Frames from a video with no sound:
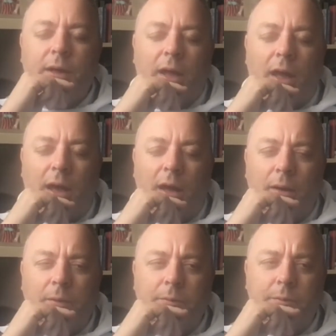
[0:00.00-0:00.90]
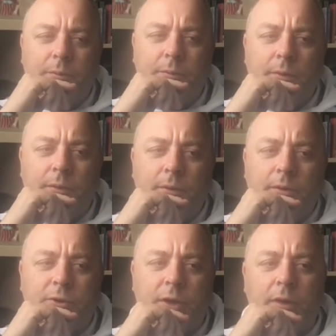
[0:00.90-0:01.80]

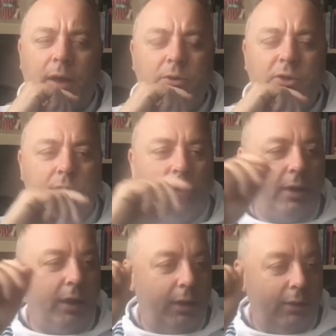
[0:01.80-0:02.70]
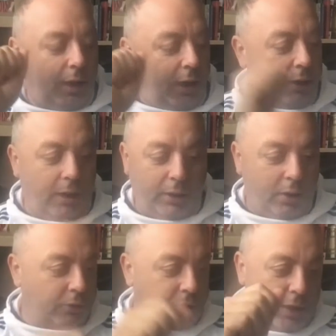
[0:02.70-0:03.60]
So they would sign a
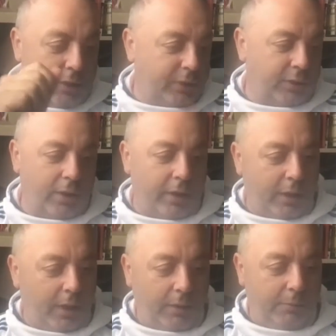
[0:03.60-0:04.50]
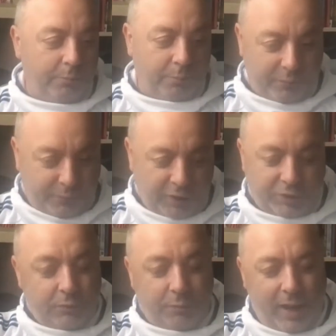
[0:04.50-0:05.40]
contract just like a
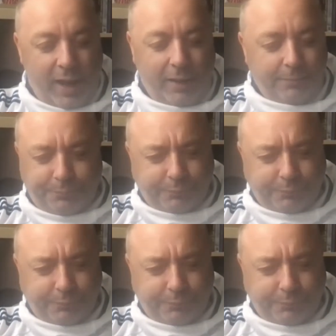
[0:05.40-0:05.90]
professional player,